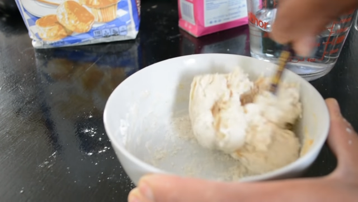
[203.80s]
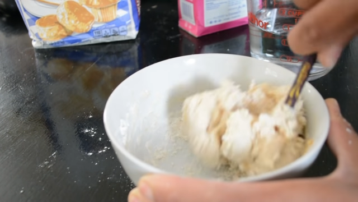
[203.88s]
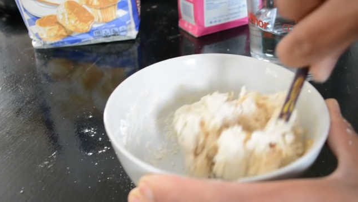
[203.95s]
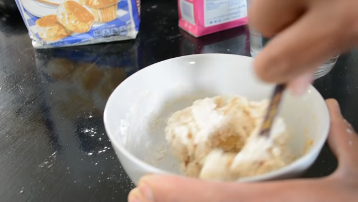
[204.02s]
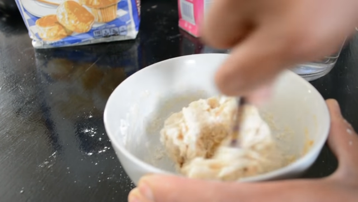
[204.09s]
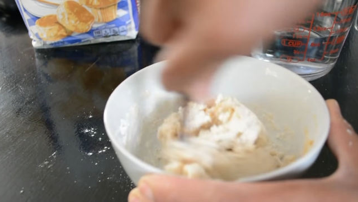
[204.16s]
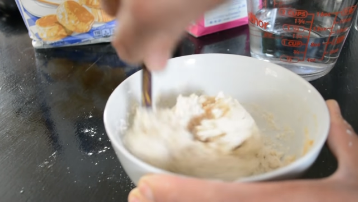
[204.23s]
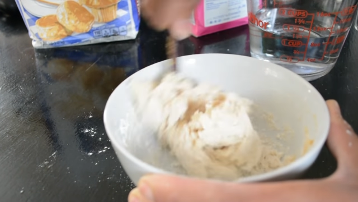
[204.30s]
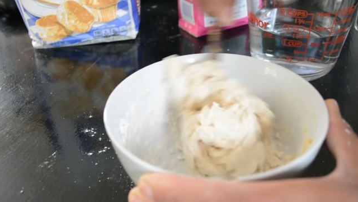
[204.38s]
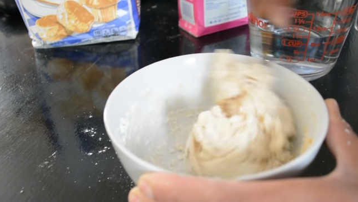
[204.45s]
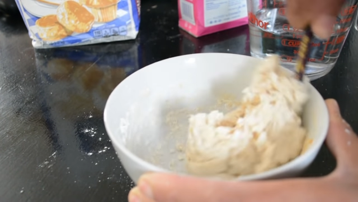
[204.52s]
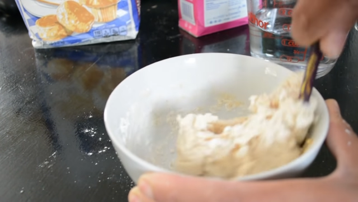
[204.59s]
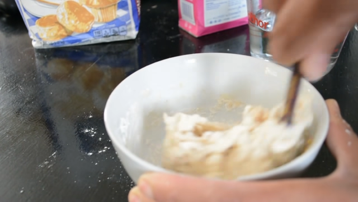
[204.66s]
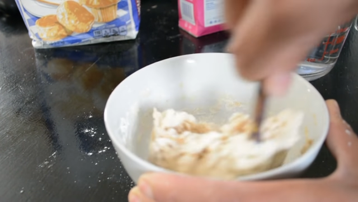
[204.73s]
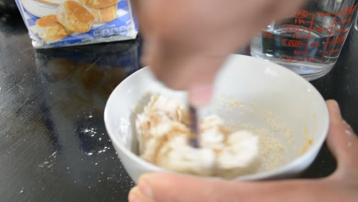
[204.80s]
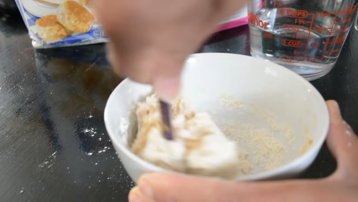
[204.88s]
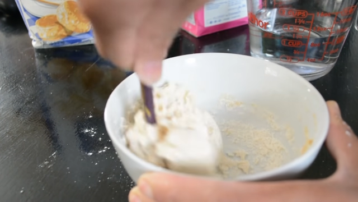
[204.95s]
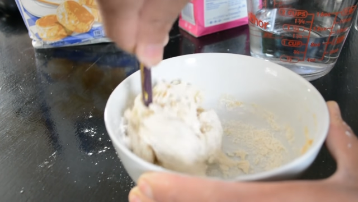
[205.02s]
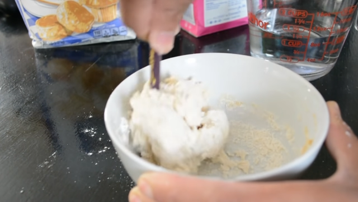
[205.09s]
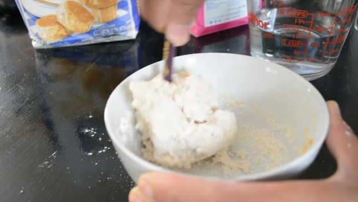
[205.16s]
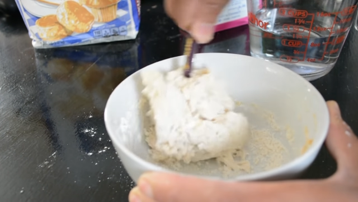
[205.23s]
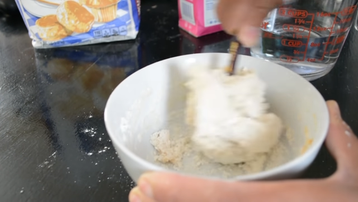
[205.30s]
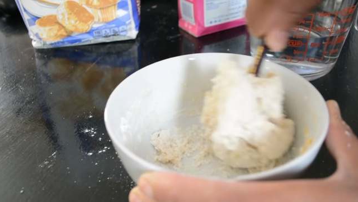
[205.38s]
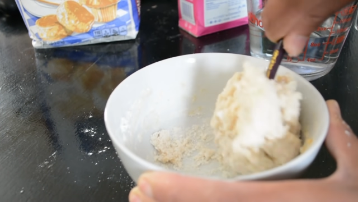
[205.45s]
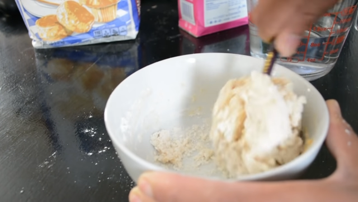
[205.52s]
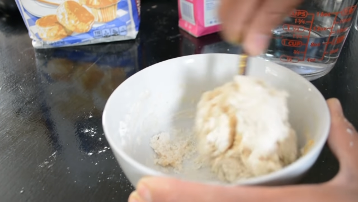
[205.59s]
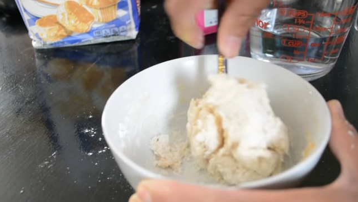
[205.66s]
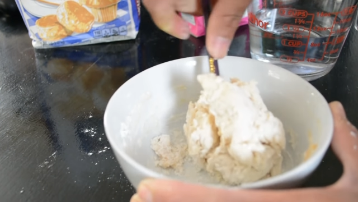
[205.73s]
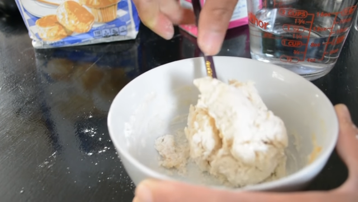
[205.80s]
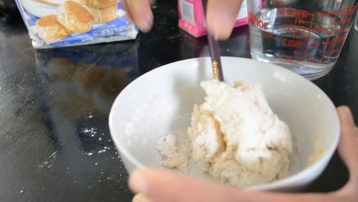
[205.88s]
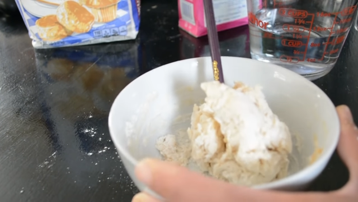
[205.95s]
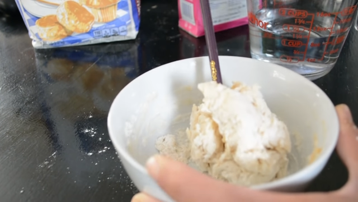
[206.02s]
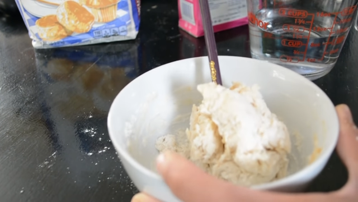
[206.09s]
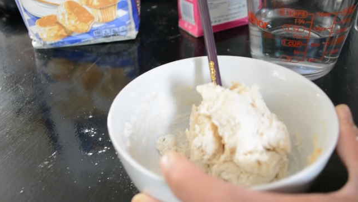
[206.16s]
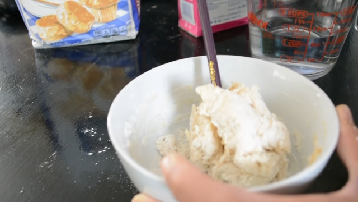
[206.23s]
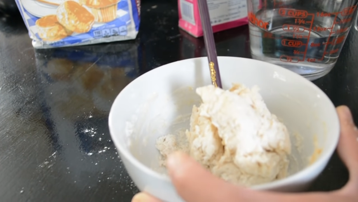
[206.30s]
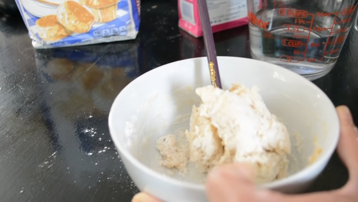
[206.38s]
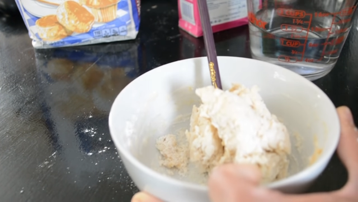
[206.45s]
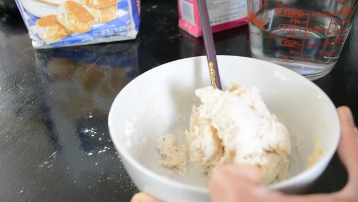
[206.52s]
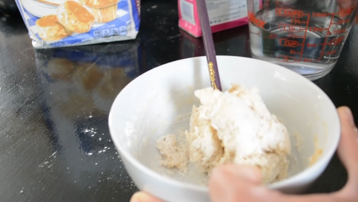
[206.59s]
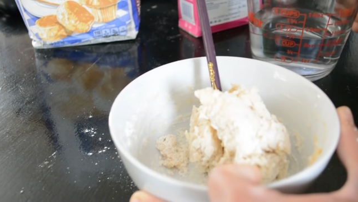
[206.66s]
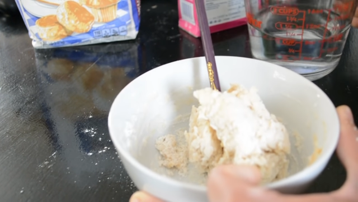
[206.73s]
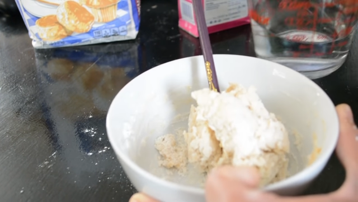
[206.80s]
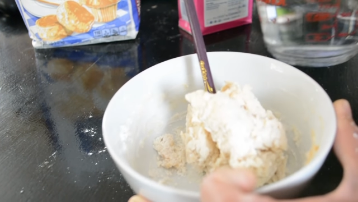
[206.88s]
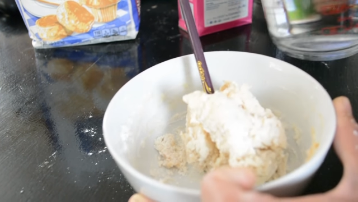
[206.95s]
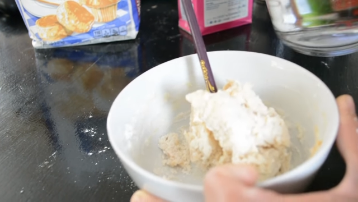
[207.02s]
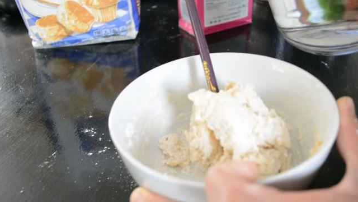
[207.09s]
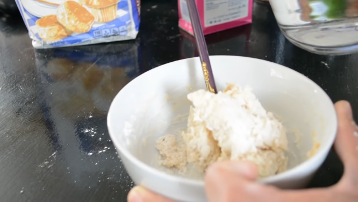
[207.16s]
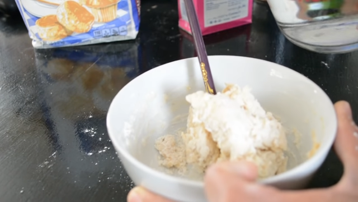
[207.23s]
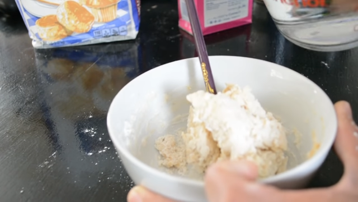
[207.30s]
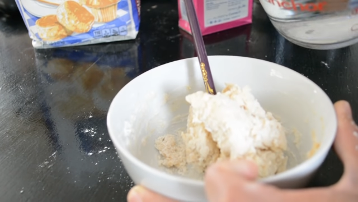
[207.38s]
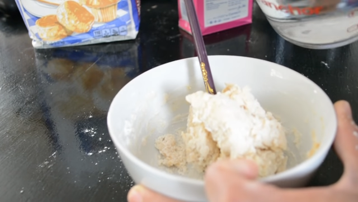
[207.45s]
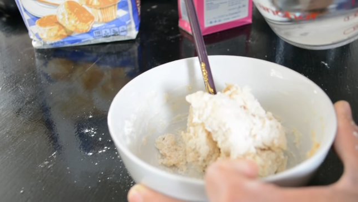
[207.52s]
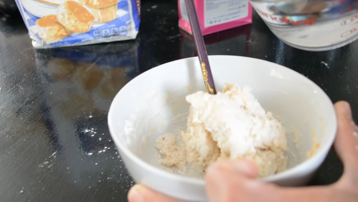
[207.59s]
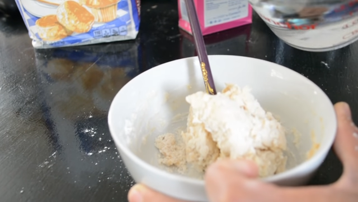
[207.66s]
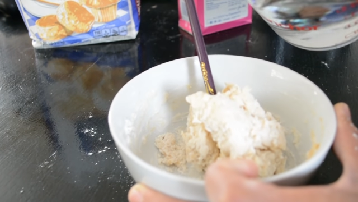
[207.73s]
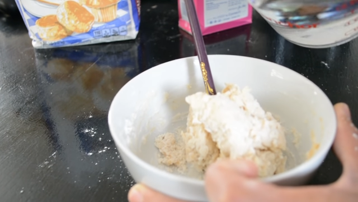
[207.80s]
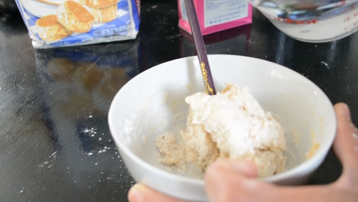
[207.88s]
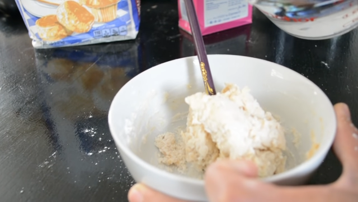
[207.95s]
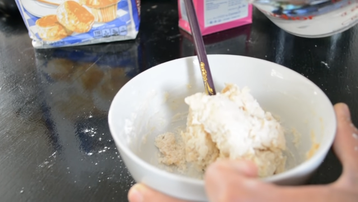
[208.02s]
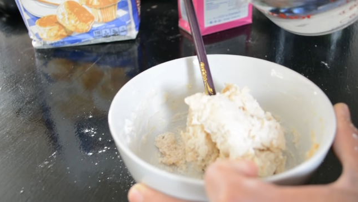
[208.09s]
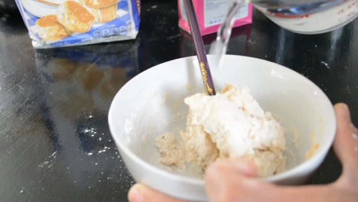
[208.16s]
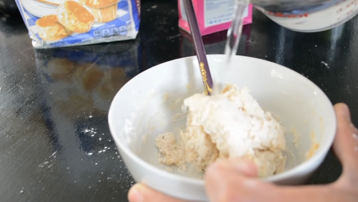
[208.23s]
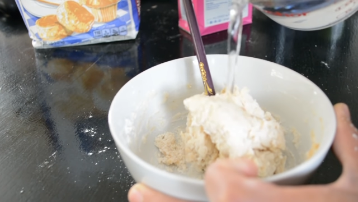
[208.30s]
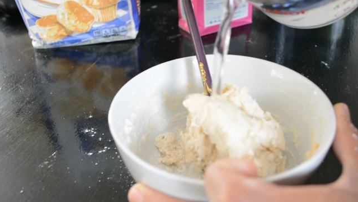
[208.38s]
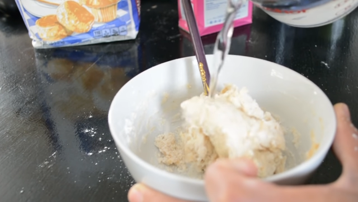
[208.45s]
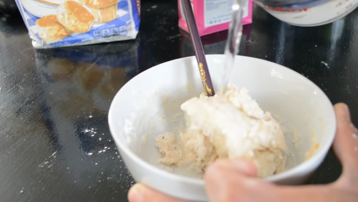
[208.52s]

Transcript: No face is visible, so there are no lips to read.